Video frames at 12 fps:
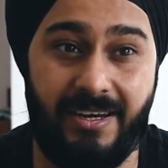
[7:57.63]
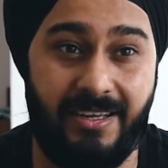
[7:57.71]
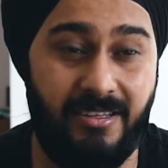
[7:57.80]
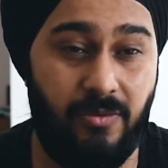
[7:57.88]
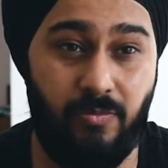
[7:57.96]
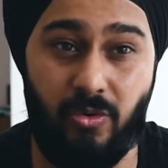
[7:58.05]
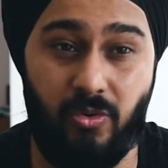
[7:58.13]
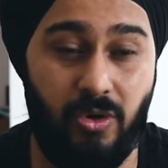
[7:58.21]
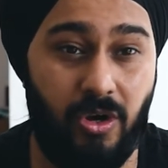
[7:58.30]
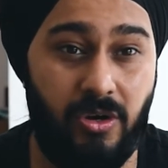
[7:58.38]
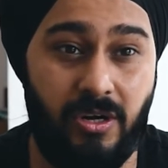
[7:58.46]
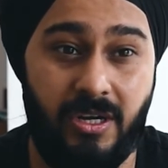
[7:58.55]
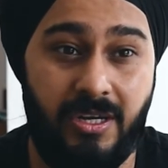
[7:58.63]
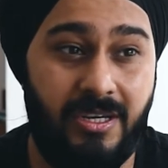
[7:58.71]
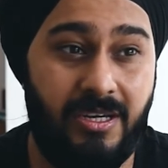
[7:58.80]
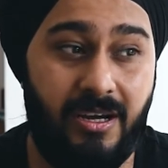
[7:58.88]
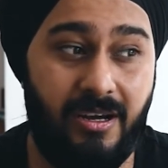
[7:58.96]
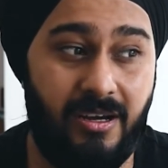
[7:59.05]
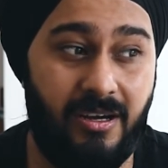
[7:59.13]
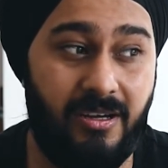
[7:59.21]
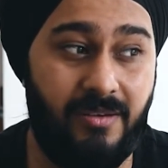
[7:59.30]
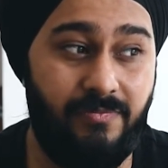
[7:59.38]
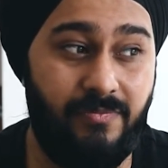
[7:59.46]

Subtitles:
leather boot or